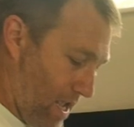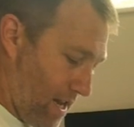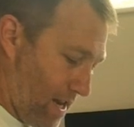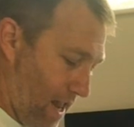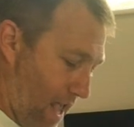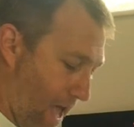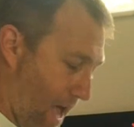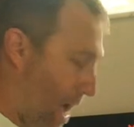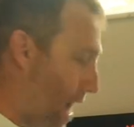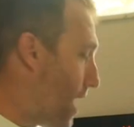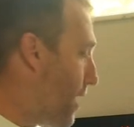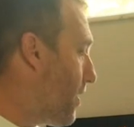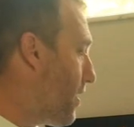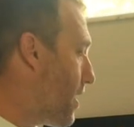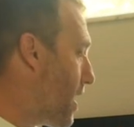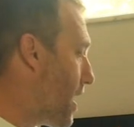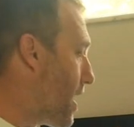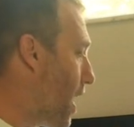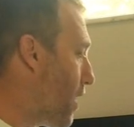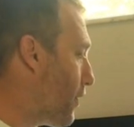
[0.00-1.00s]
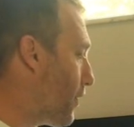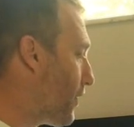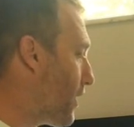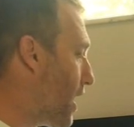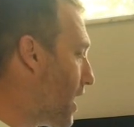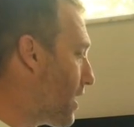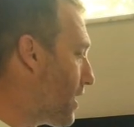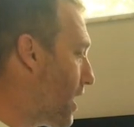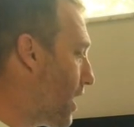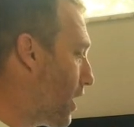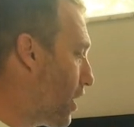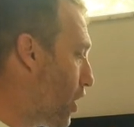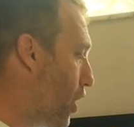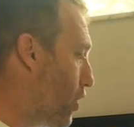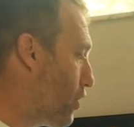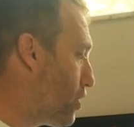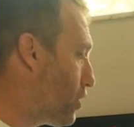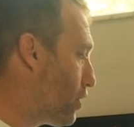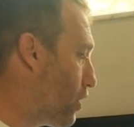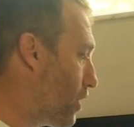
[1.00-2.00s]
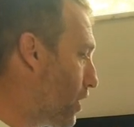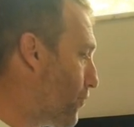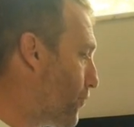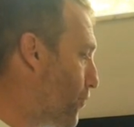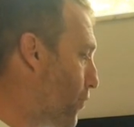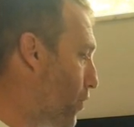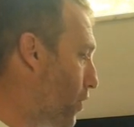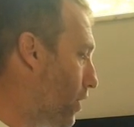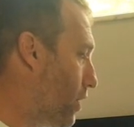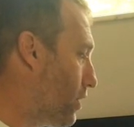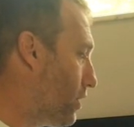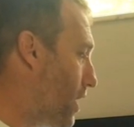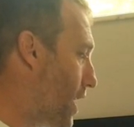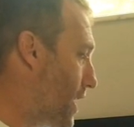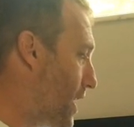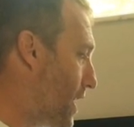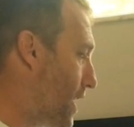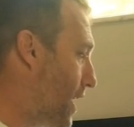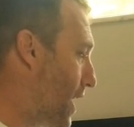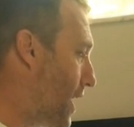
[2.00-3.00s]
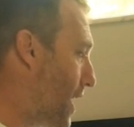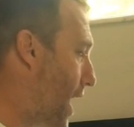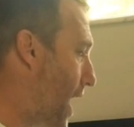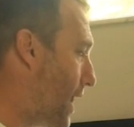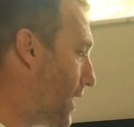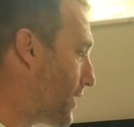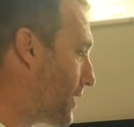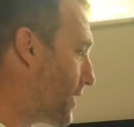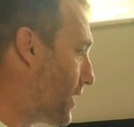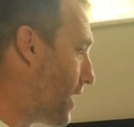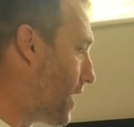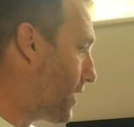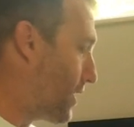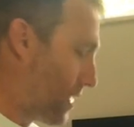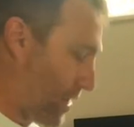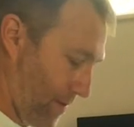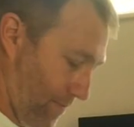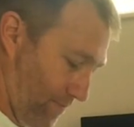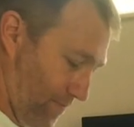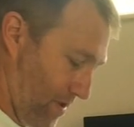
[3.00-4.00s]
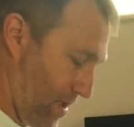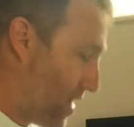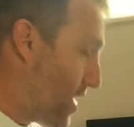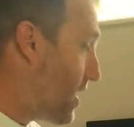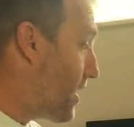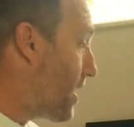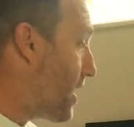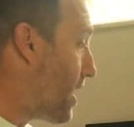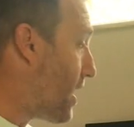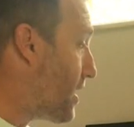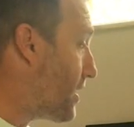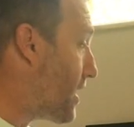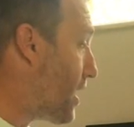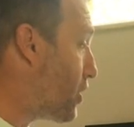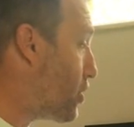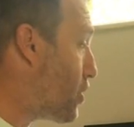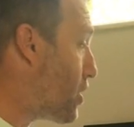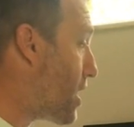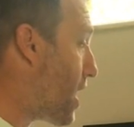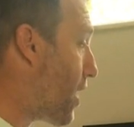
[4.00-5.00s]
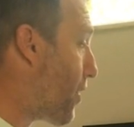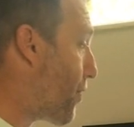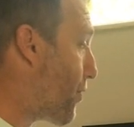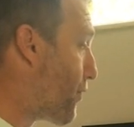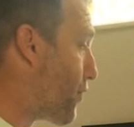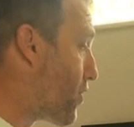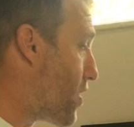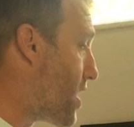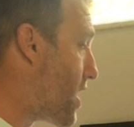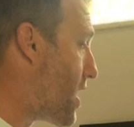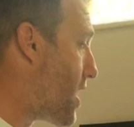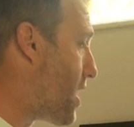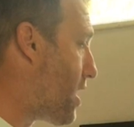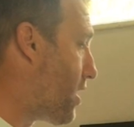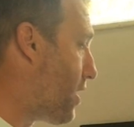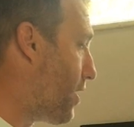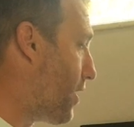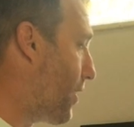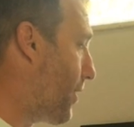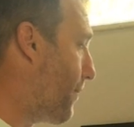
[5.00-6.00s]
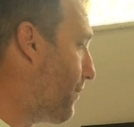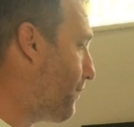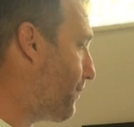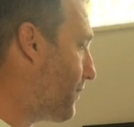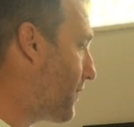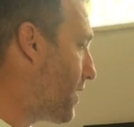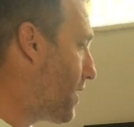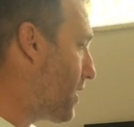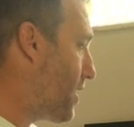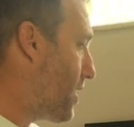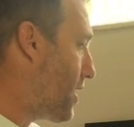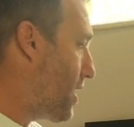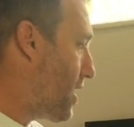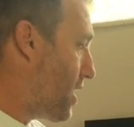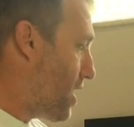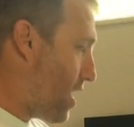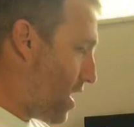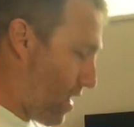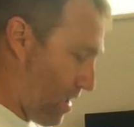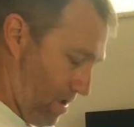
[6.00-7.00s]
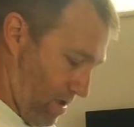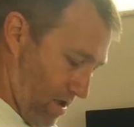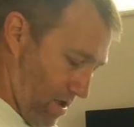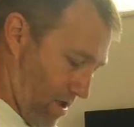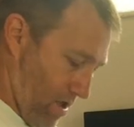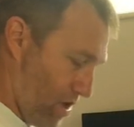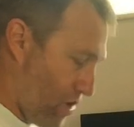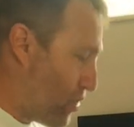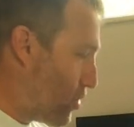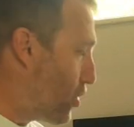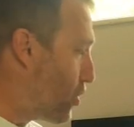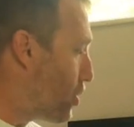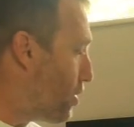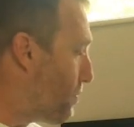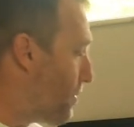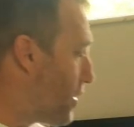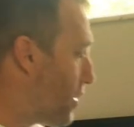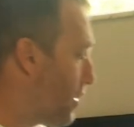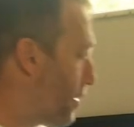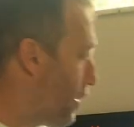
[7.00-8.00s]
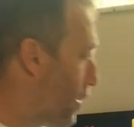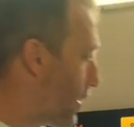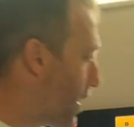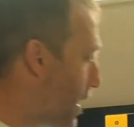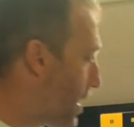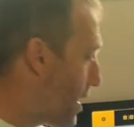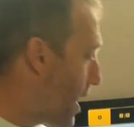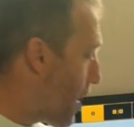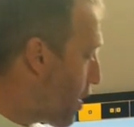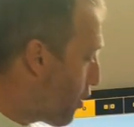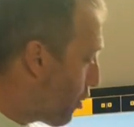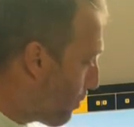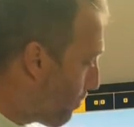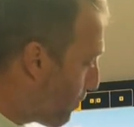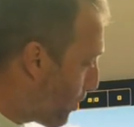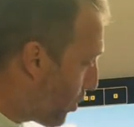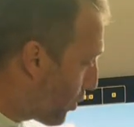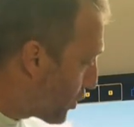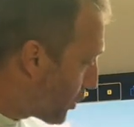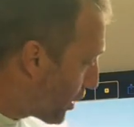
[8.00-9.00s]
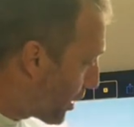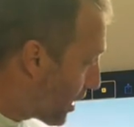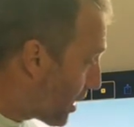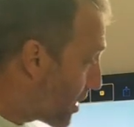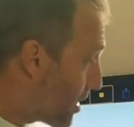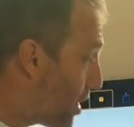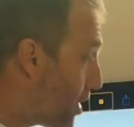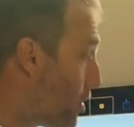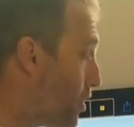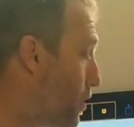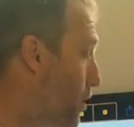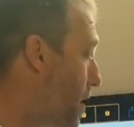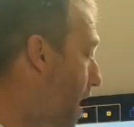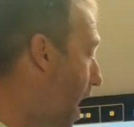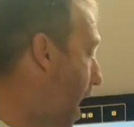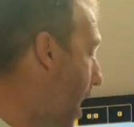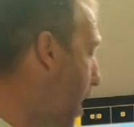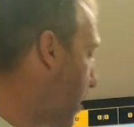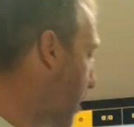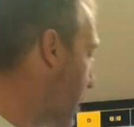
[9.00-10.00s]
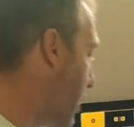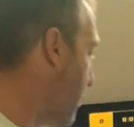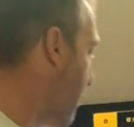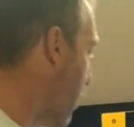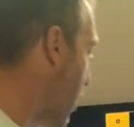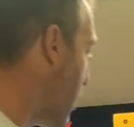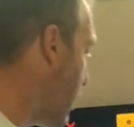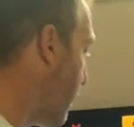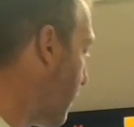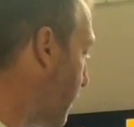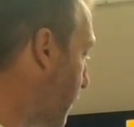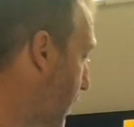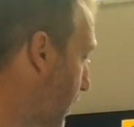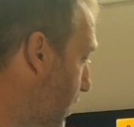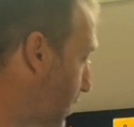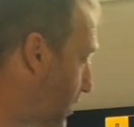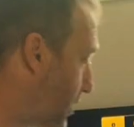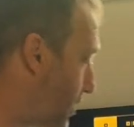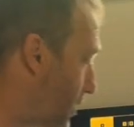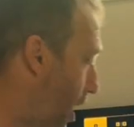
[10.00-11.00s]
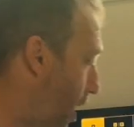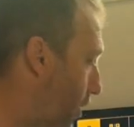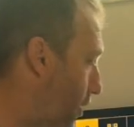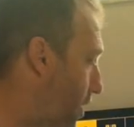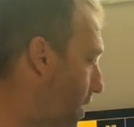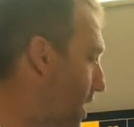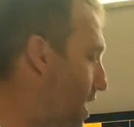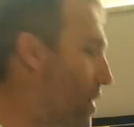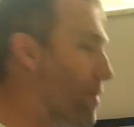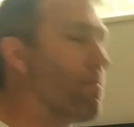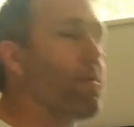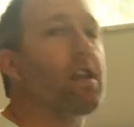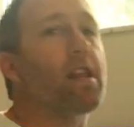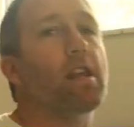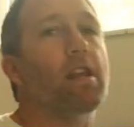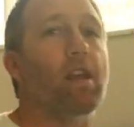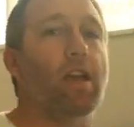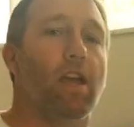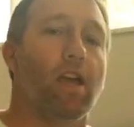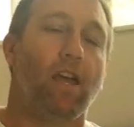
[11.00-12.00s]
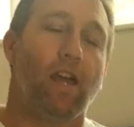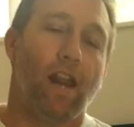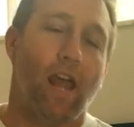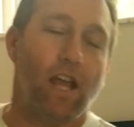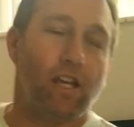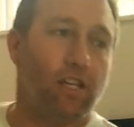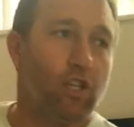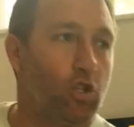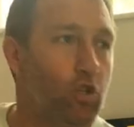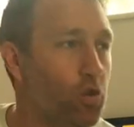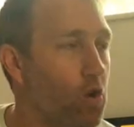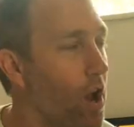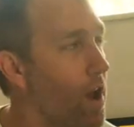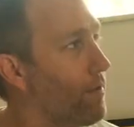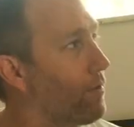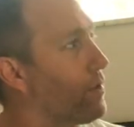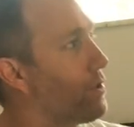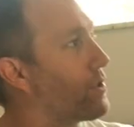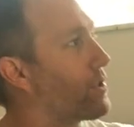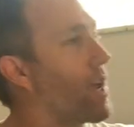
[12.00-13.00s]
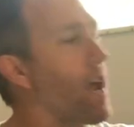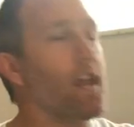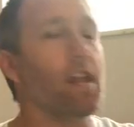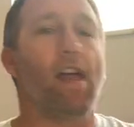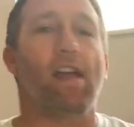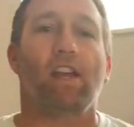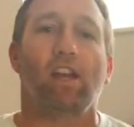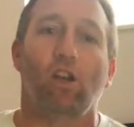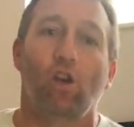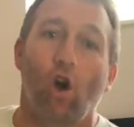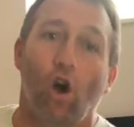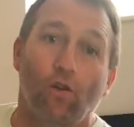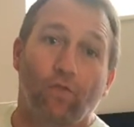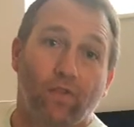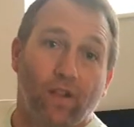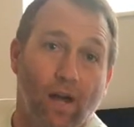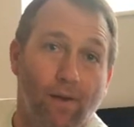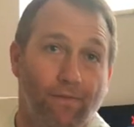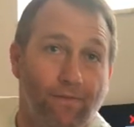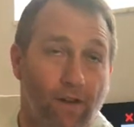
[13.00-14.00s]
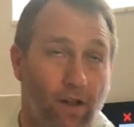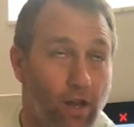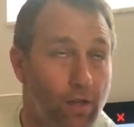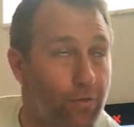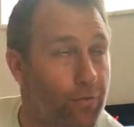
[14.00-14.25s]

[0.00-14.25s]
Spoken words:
Now, another thing that a coach is looking for, like in an analysis, is as you get through here, you should be looking that your board should continue the arc of what you've started here, meaning it actually travels kind of like a golf club follow